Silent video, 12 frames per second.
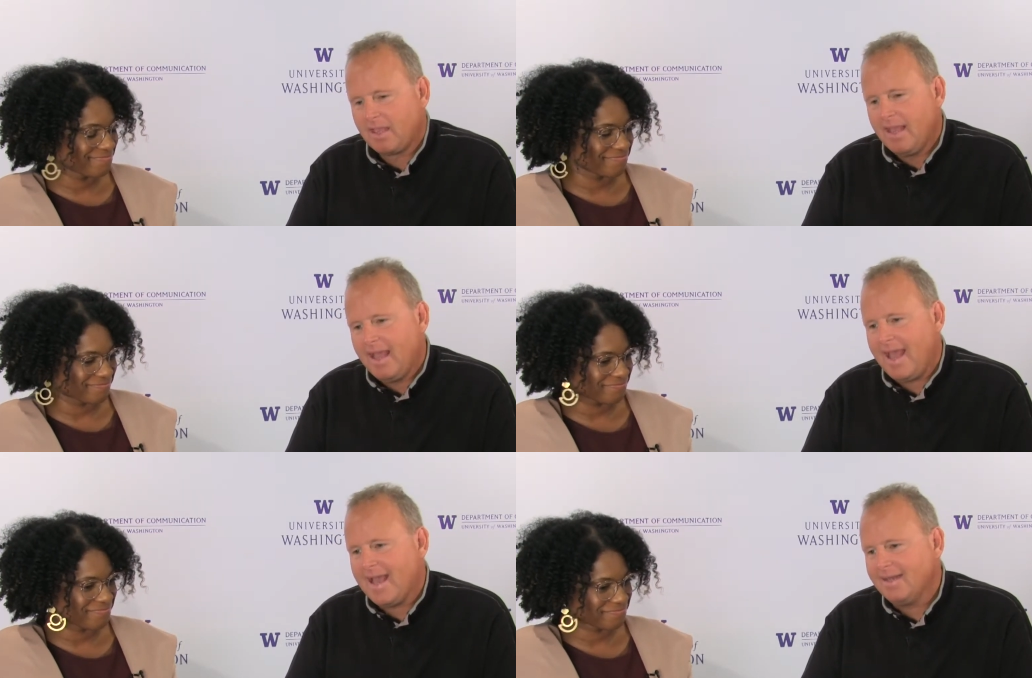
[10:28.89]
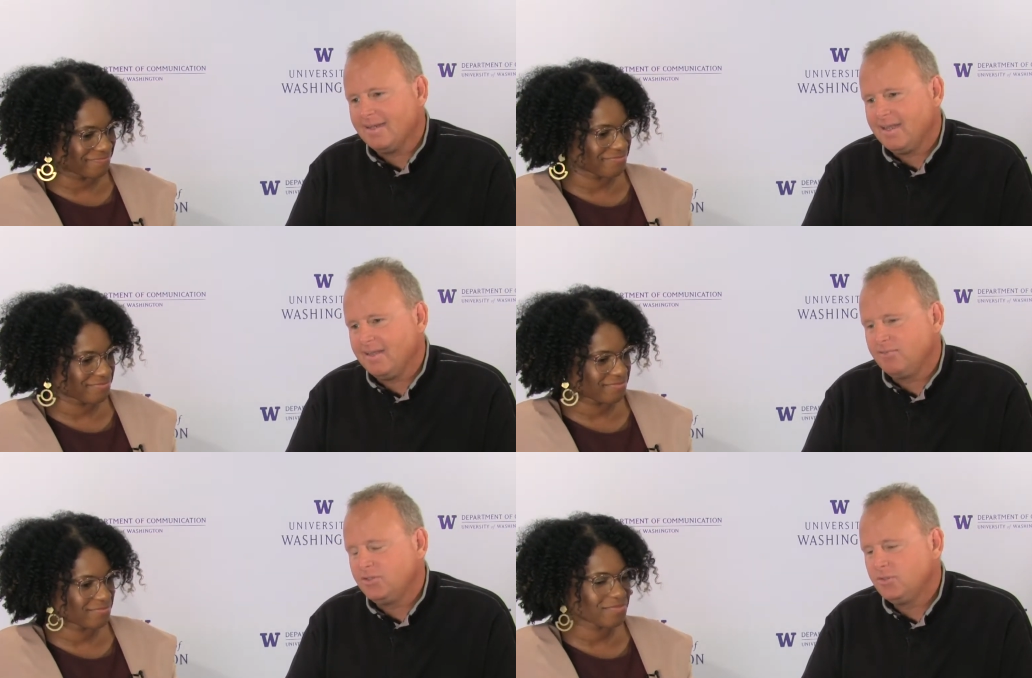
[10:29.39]
Speaker 1: mm-hmm. and
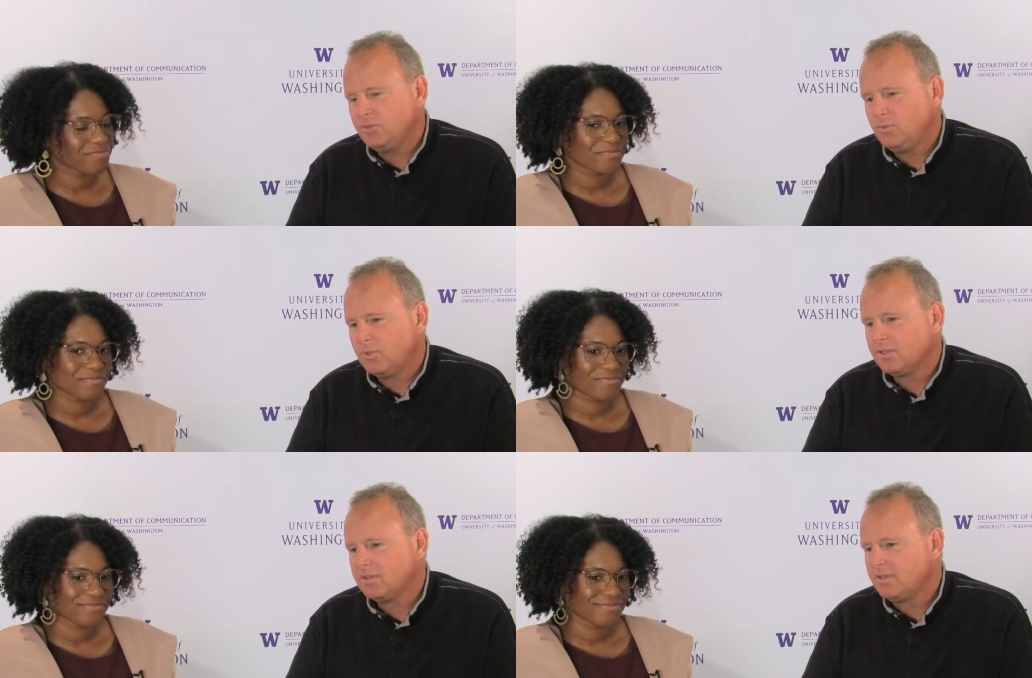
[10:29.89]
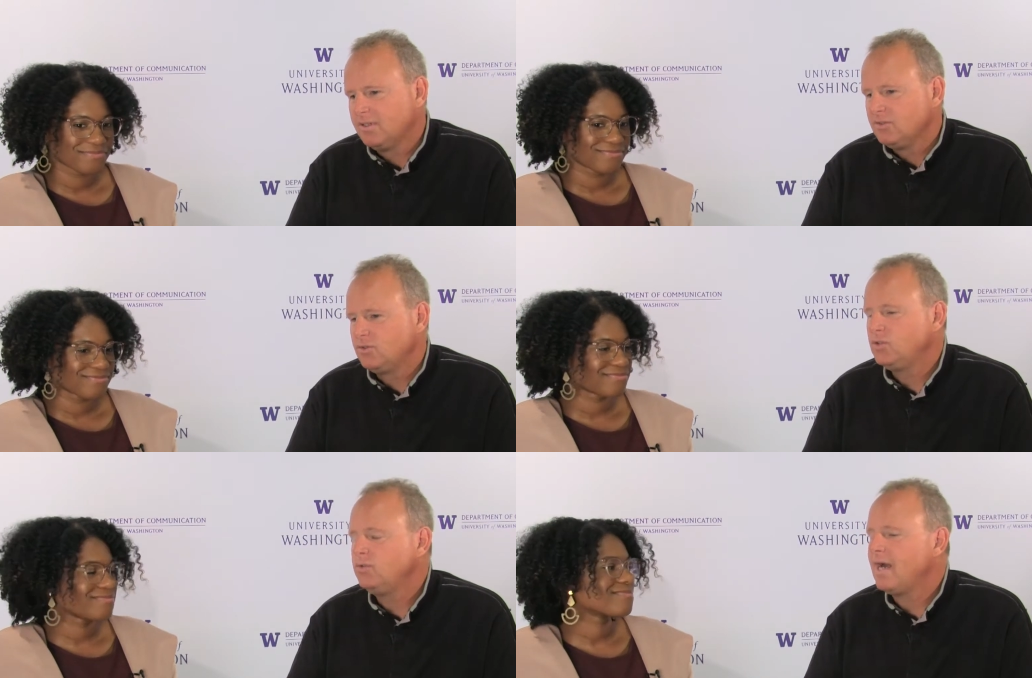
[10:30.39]
if you were
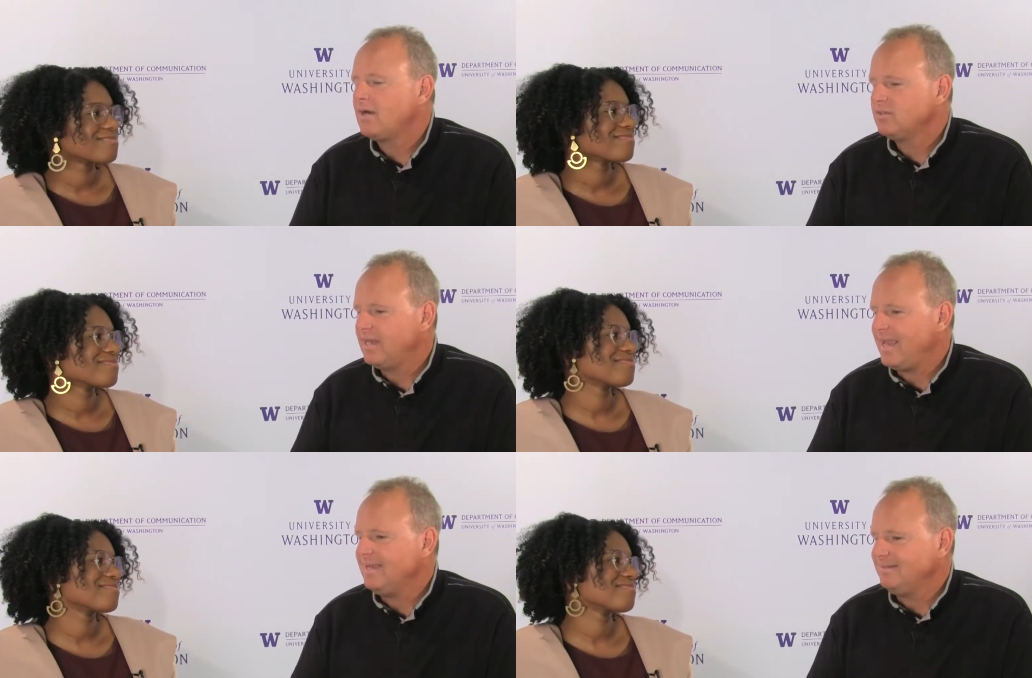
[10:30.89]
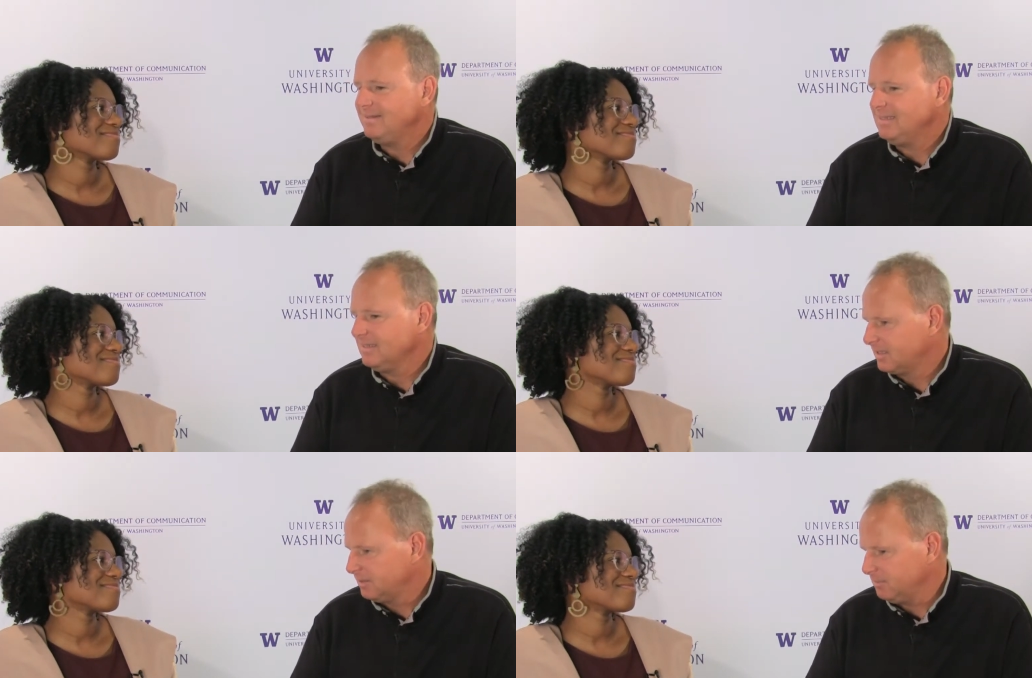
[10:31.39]
2018
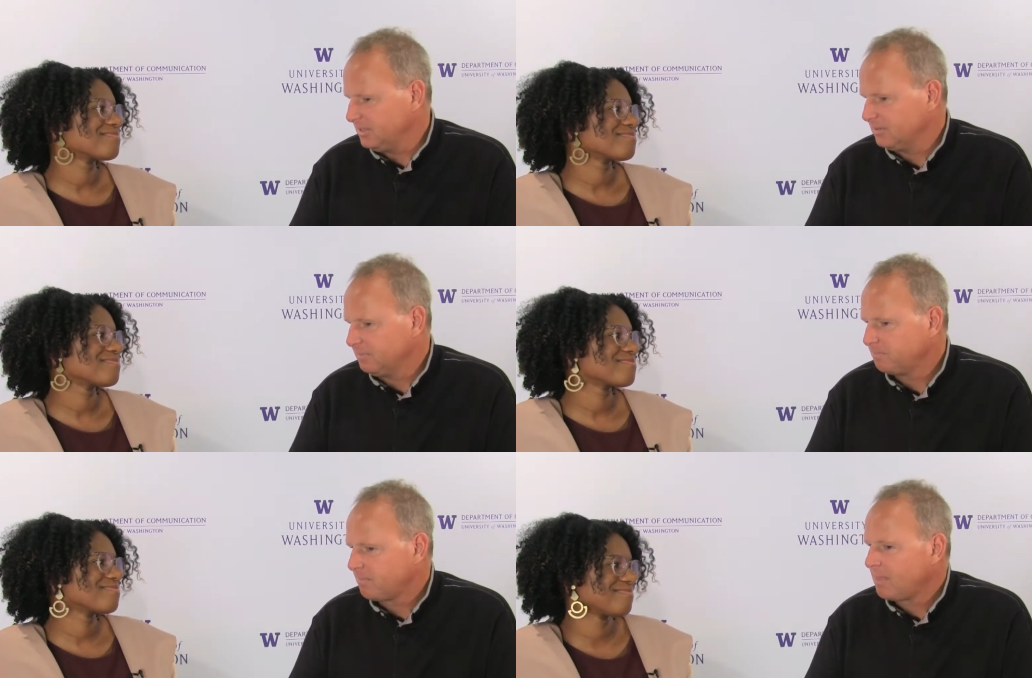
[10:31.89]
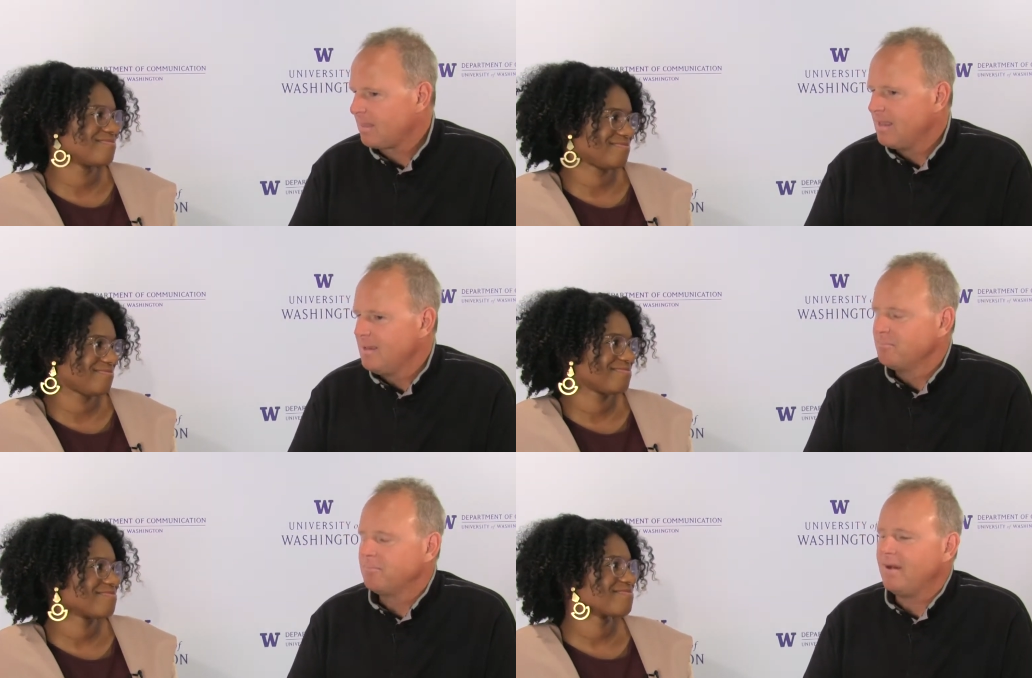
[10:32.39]
Camille,
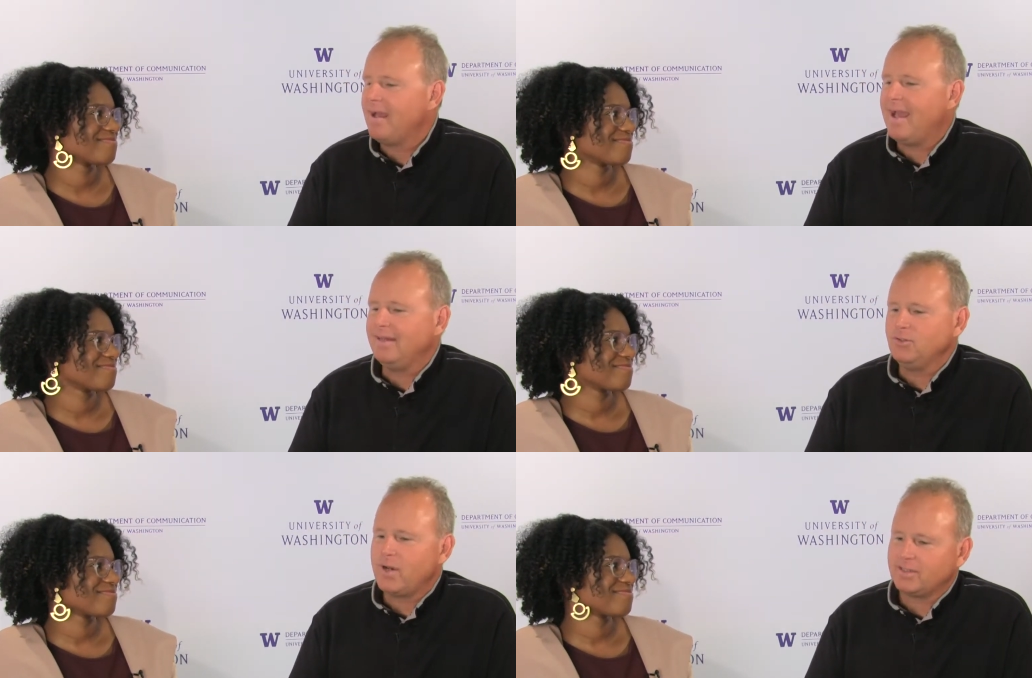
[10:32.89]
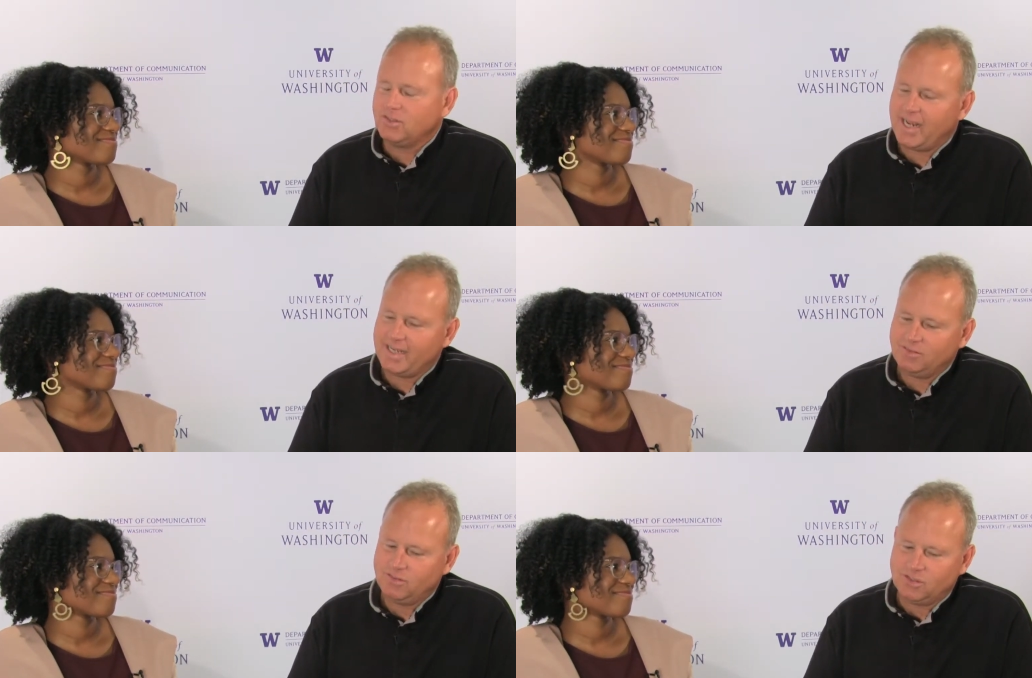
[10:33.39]
and you had a
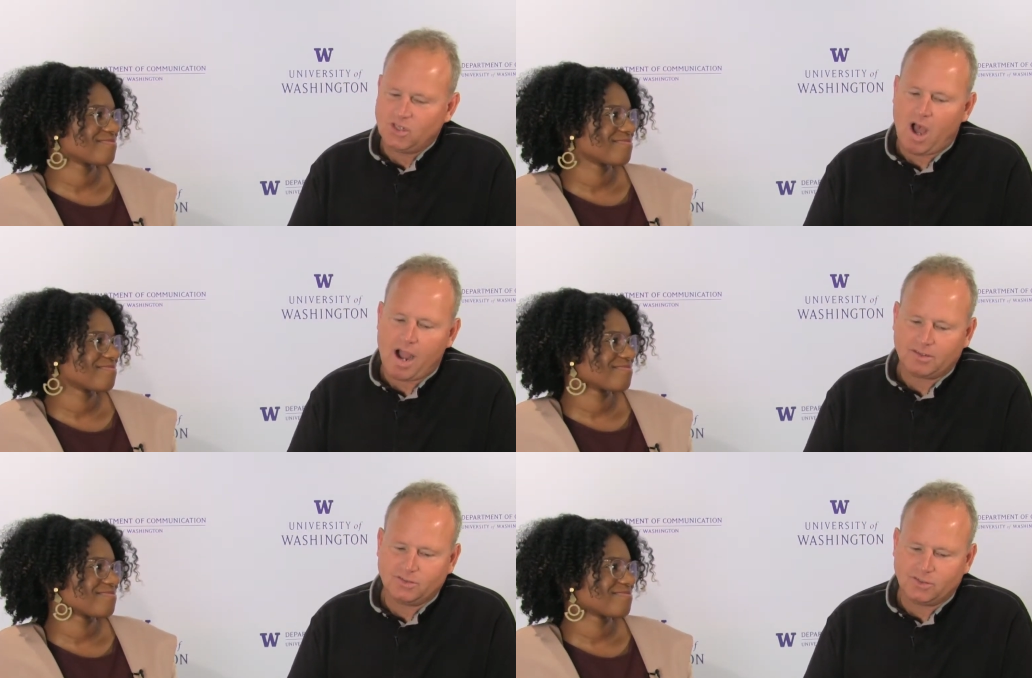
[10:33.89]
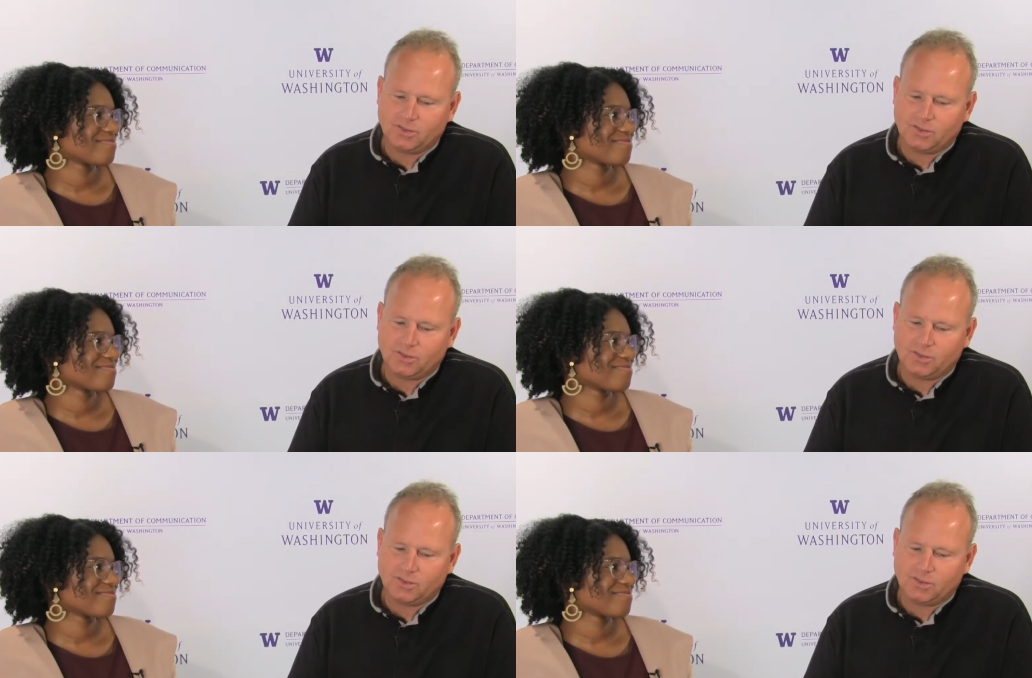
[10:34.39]
chance to talk to